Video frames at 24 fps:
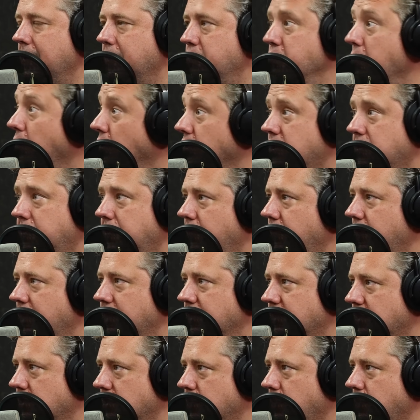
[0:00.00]
multiple
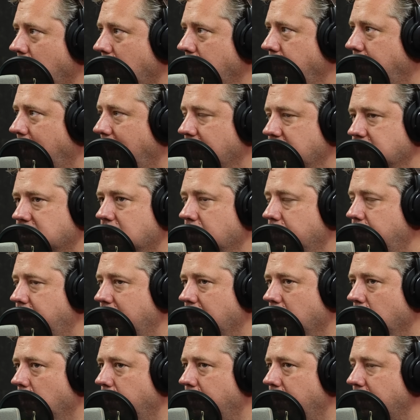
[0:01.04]
reasons why players can
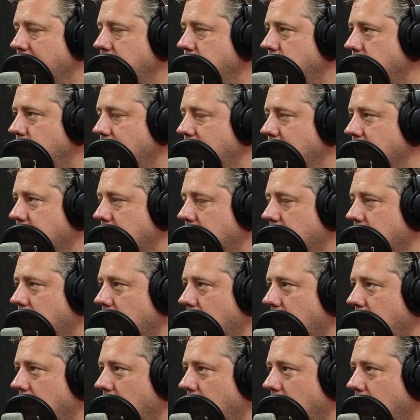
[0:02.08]
pick up injuries,
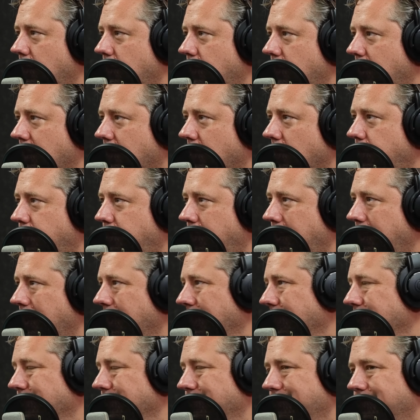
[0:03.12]
and it could
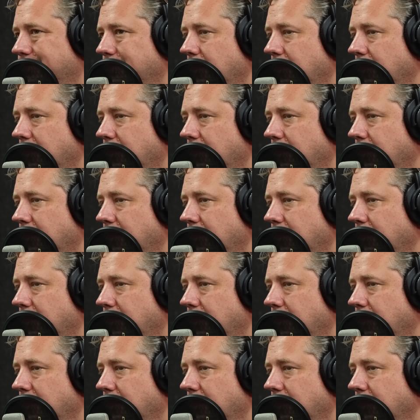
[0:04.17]
be